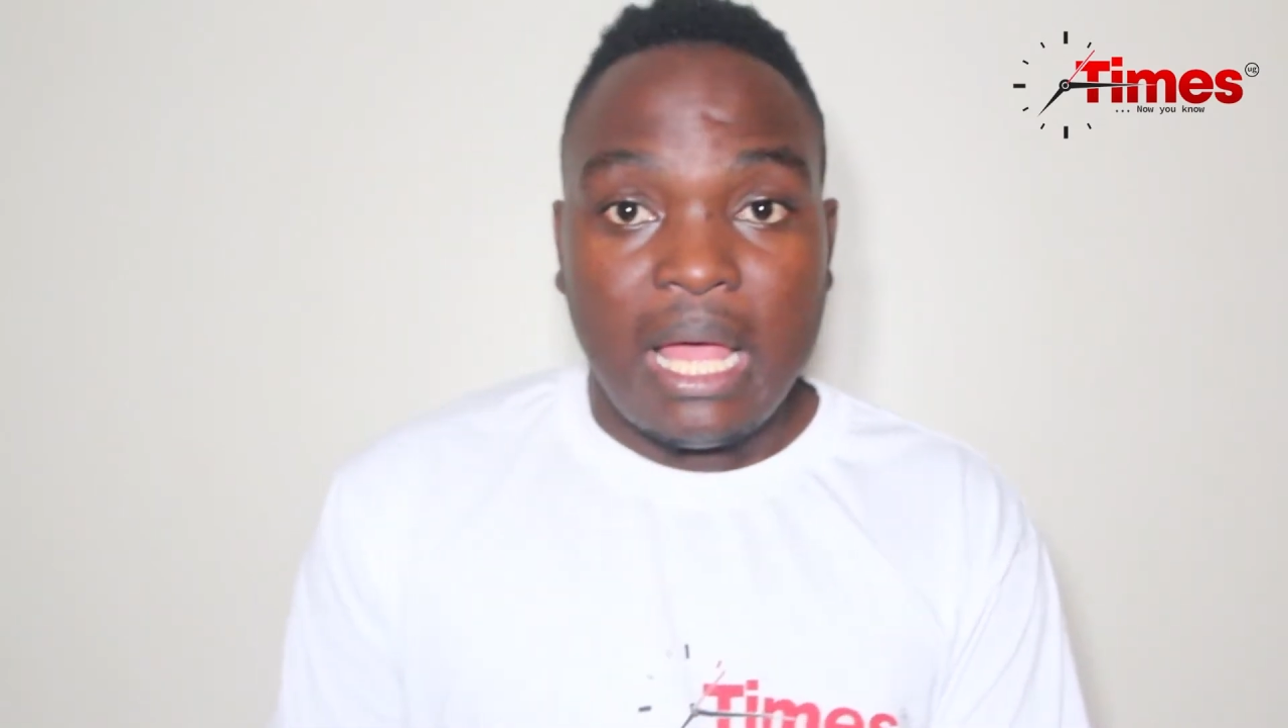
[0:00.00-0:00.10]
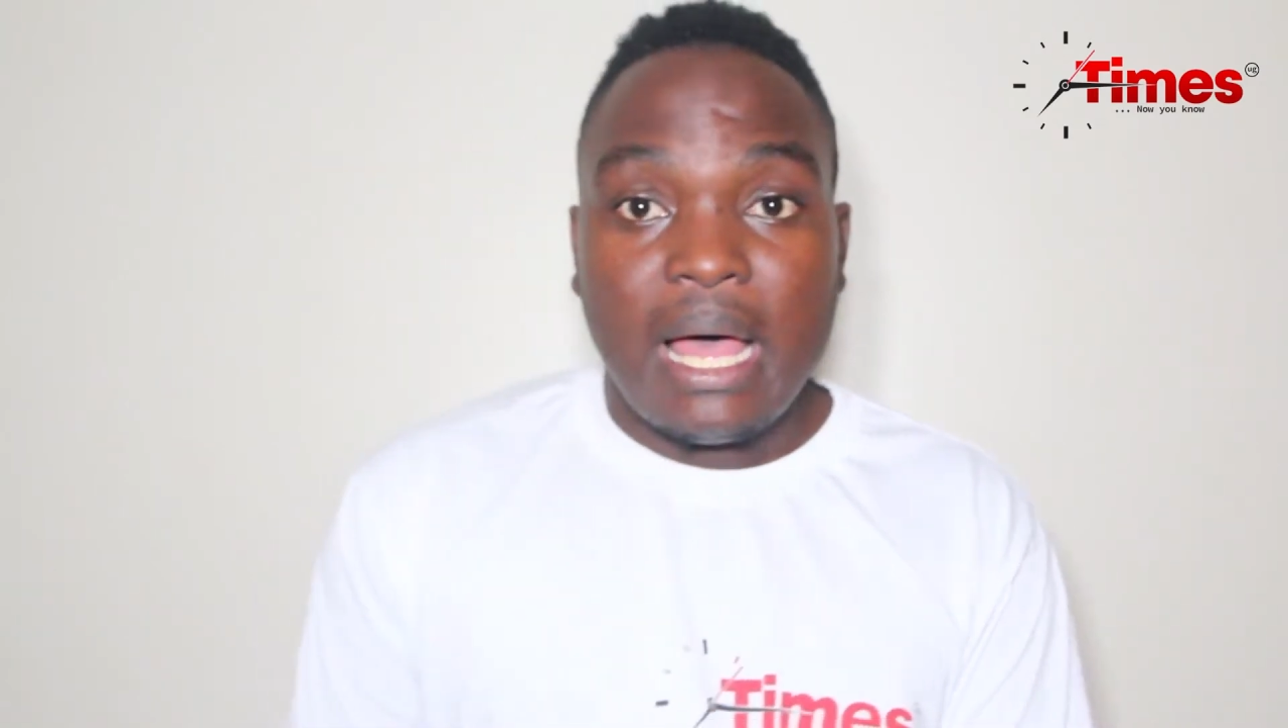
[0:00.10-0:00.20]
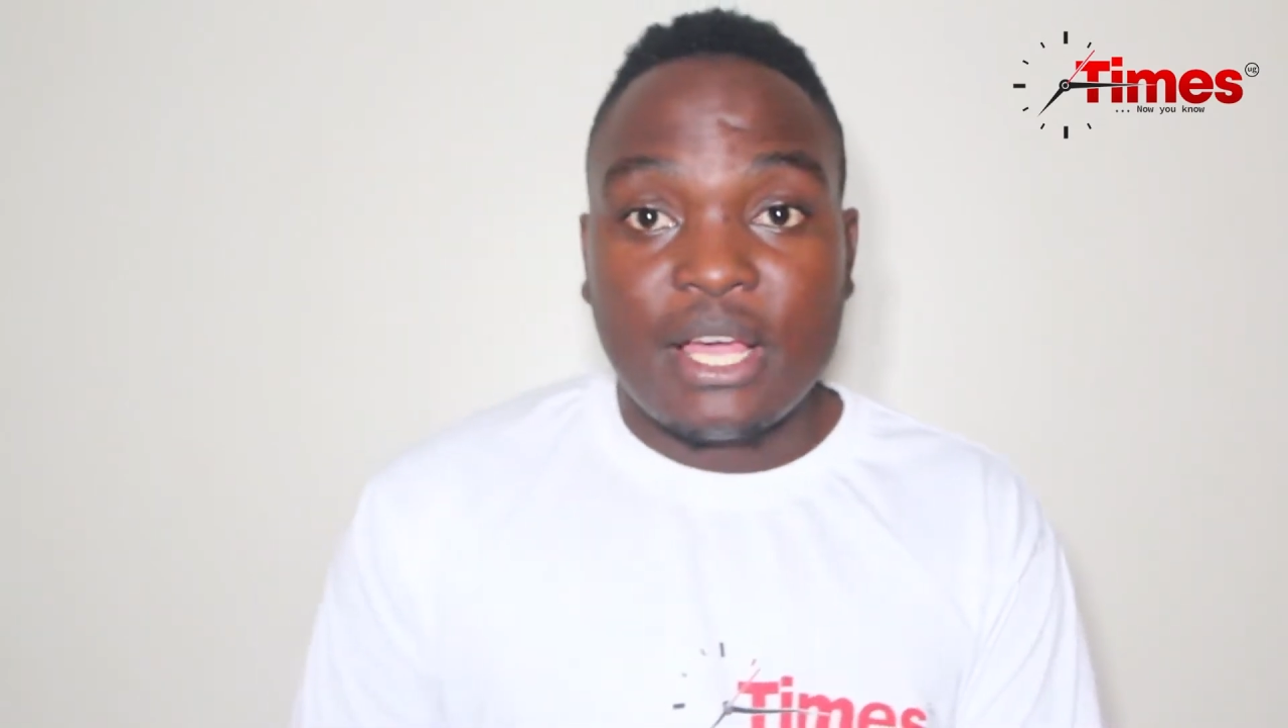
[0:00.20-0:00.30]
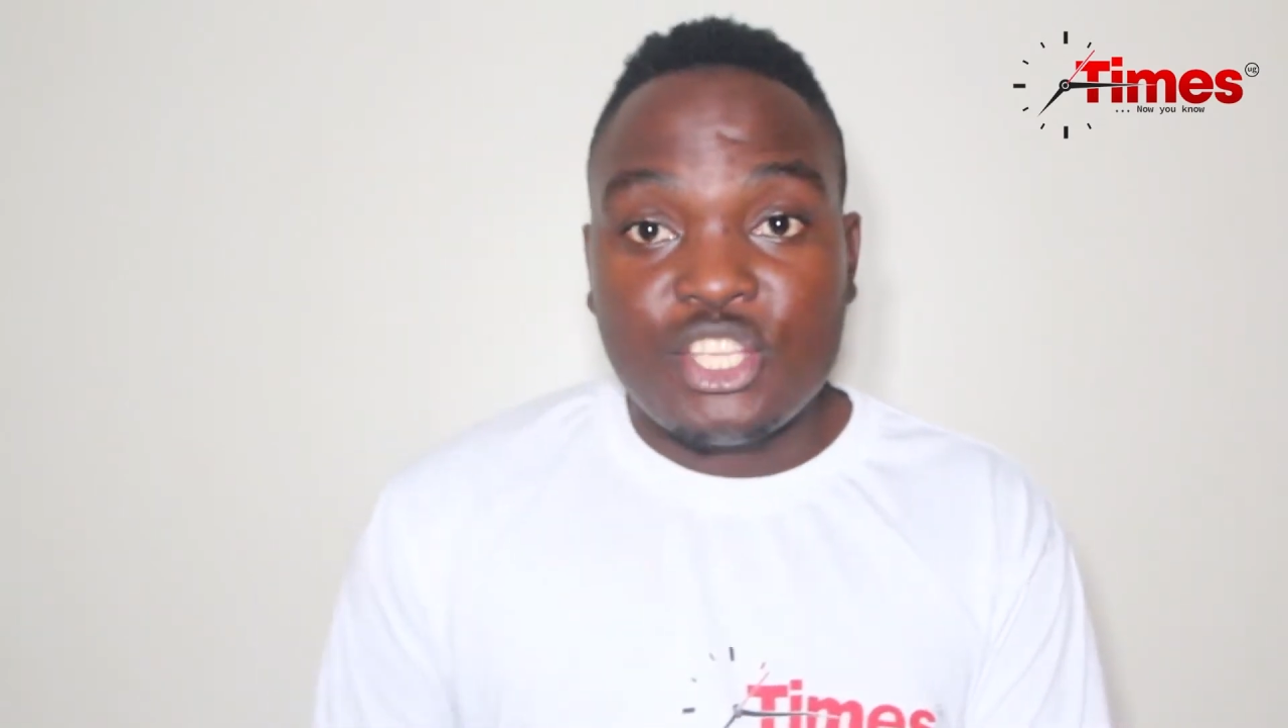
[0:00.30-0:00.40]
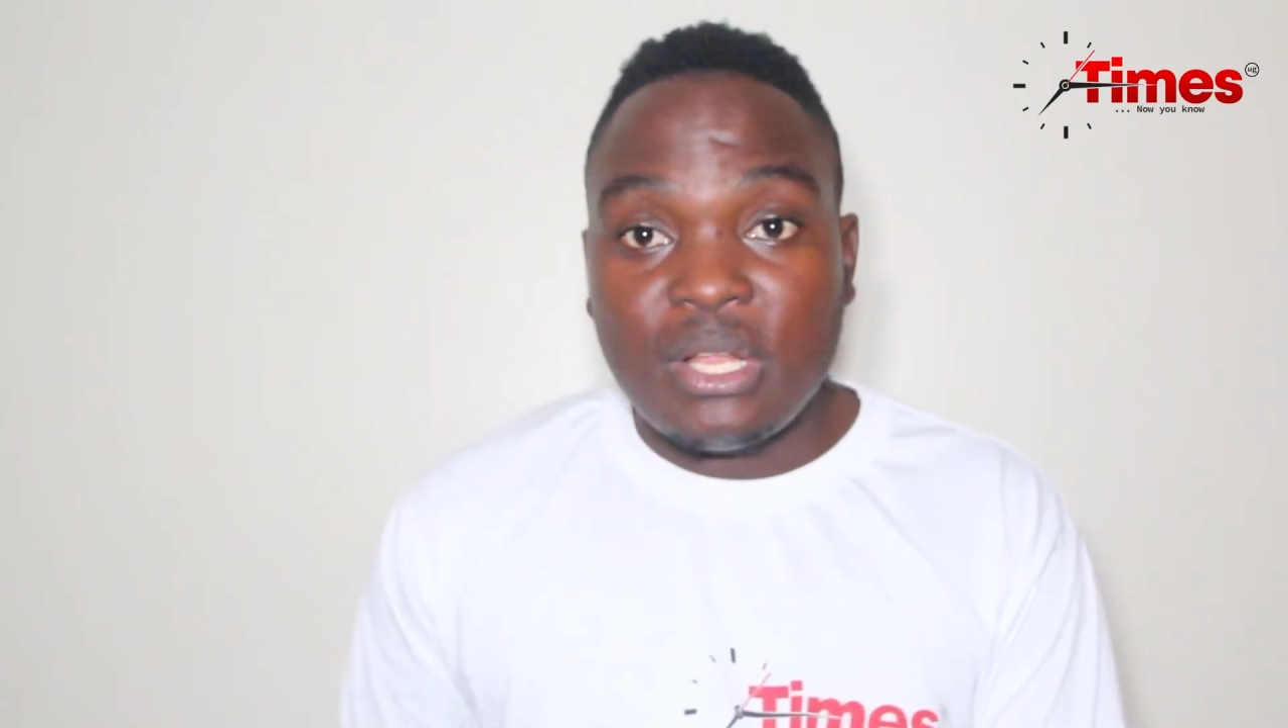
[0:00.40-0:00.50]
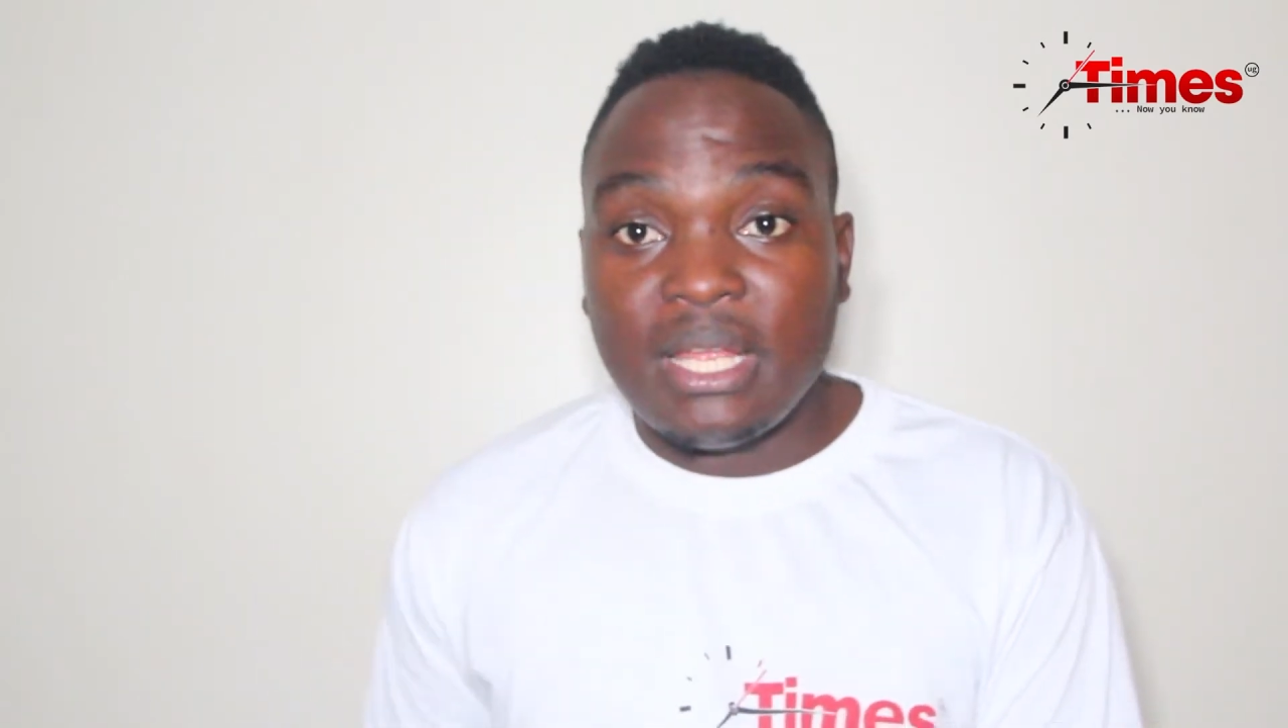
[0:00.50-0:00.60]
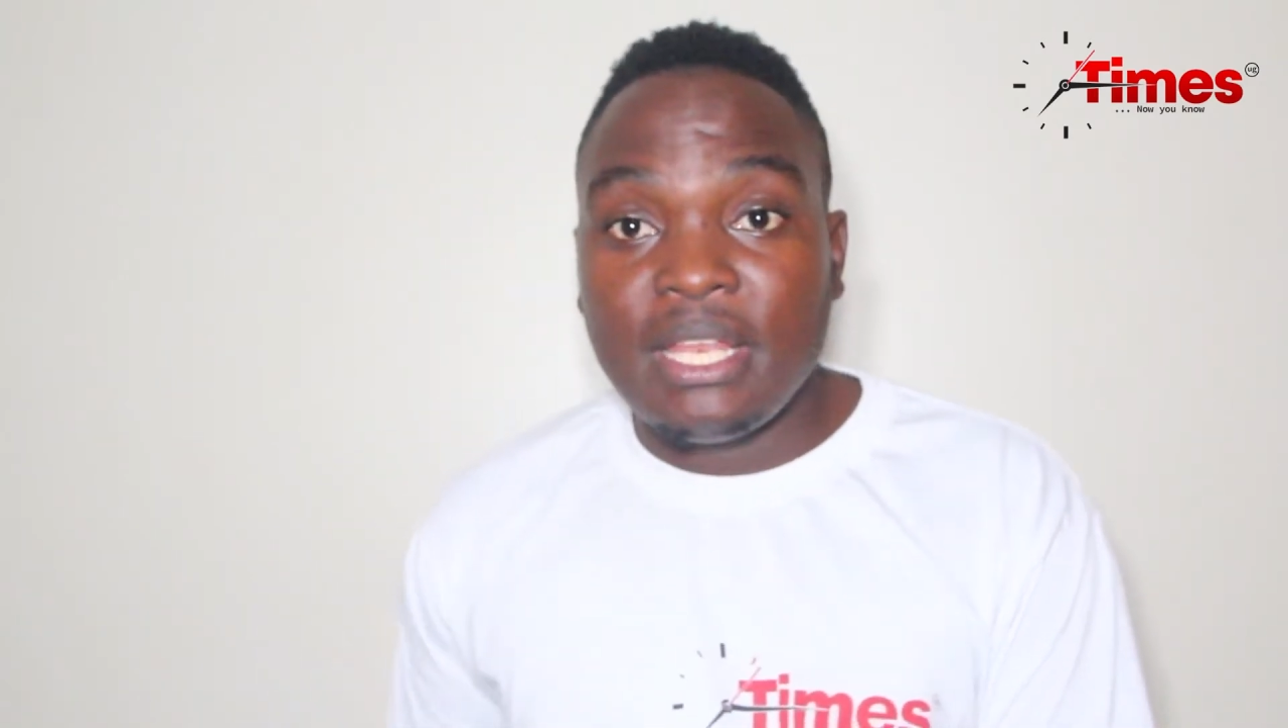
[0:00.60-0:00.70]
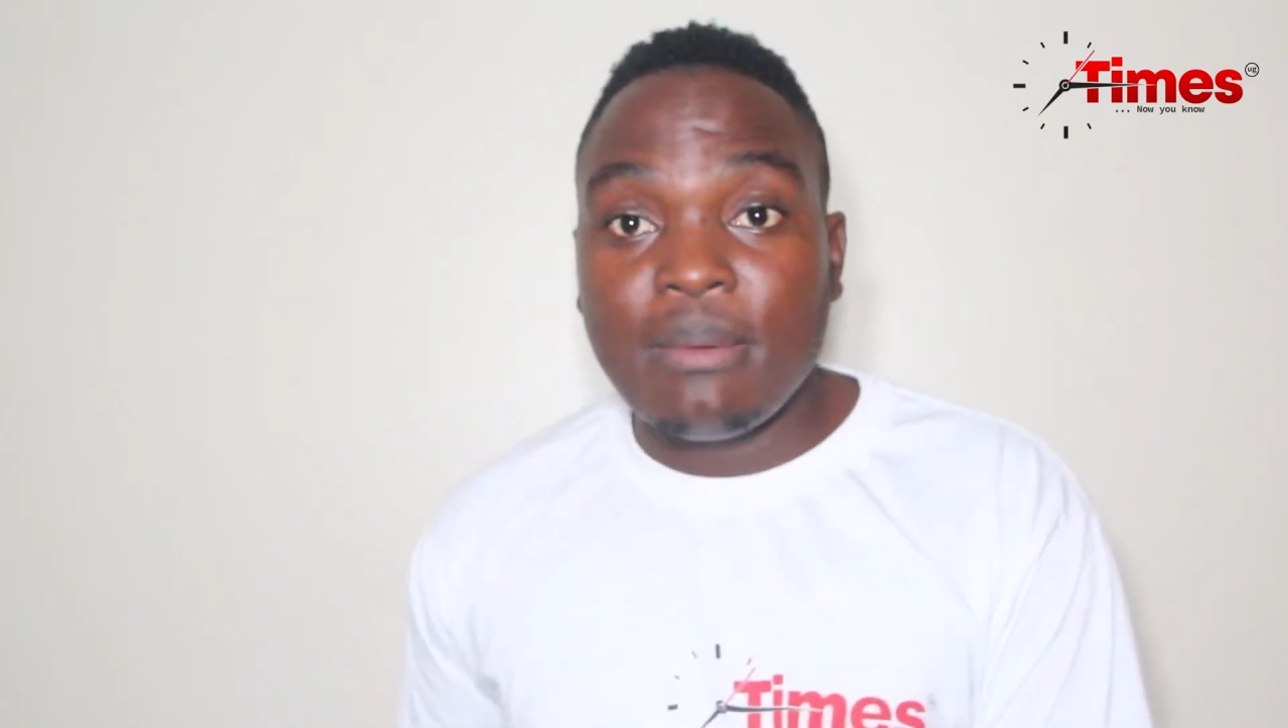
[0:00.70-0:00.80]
Actually,